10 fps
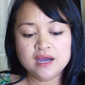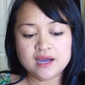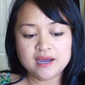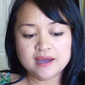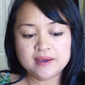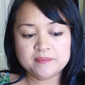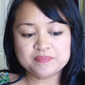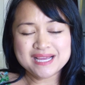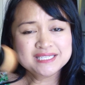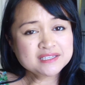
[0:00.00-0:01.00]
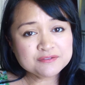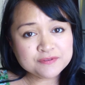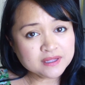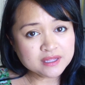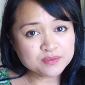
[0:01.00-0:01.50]
I didn't
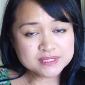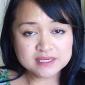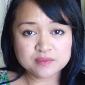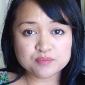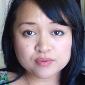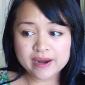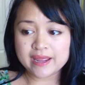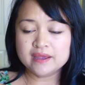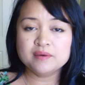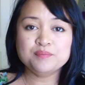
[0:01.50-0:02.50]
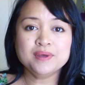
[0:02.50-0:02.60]
feel it was gonna break,